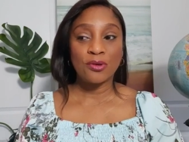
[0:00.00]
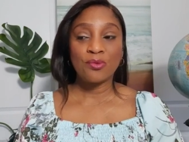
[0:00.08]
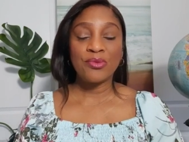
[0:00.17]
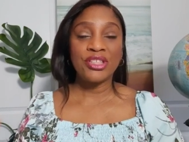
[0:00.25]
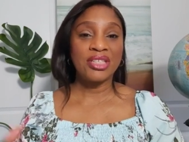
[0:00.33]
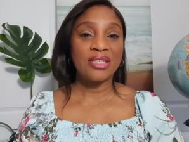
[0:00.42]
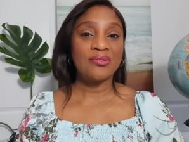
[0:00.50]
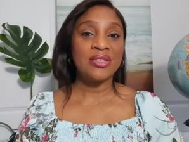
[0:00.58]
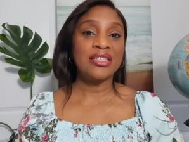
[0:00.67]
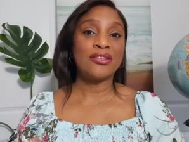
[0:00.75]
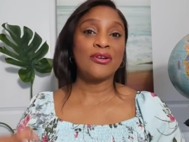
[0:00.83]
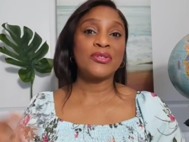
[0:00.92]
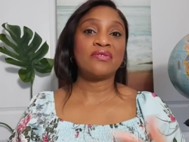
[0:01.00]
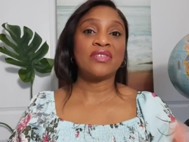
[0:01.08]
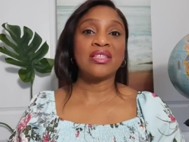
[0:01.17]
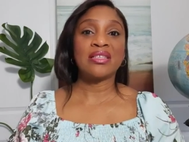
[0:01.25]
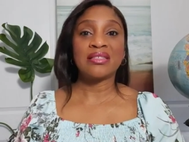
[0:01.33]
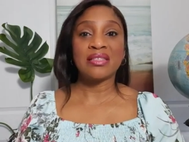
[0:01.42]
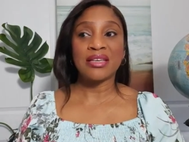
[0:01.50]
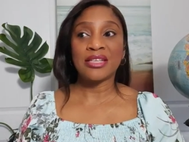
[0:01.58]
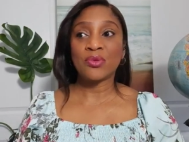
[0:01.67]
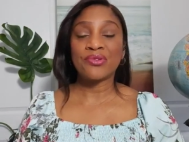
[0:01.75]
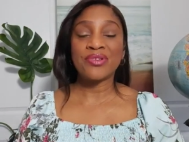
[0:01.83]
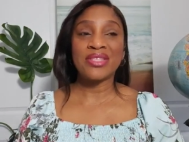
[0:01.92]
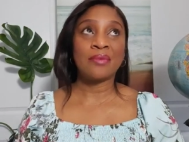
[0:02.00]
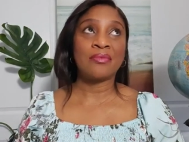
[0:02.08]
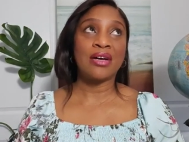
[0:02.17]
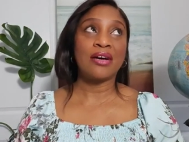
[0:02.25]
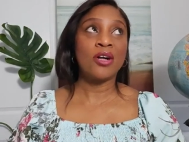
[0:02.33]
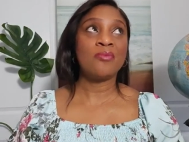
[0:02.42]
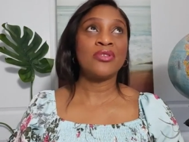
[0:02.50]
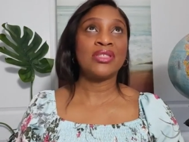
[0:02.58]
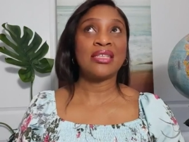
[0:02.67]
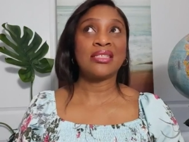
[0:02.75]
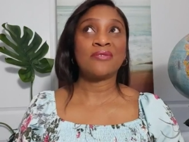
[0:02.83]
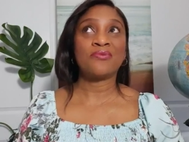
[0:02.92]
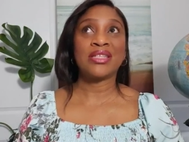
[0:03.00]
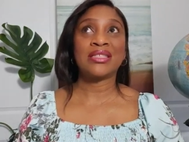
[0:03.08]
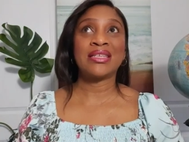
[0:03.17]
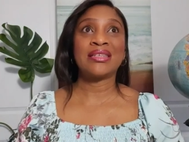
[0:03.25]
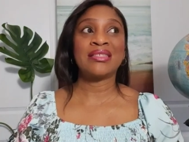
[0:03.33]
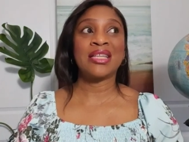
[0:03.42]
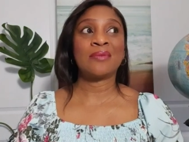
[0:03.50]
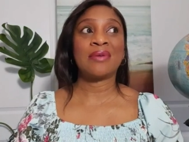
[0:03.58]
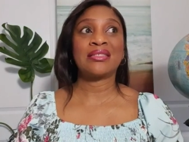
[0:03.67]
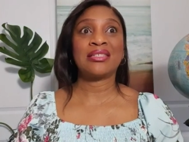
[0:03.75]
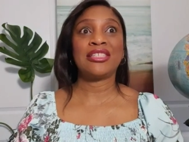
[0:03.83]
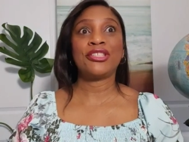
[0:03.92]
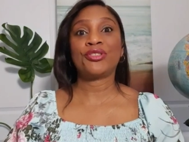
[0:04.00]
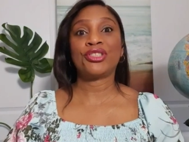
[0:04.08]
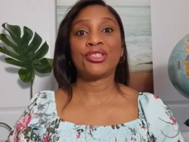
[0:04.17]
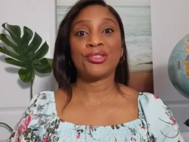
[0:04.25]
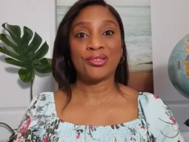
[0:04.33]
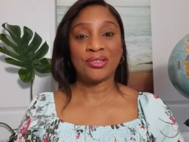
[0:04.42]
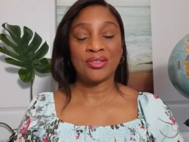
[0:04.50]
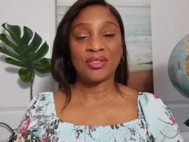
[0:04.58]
We generally gloss over these things. We read them almost as if we're taking them as literature.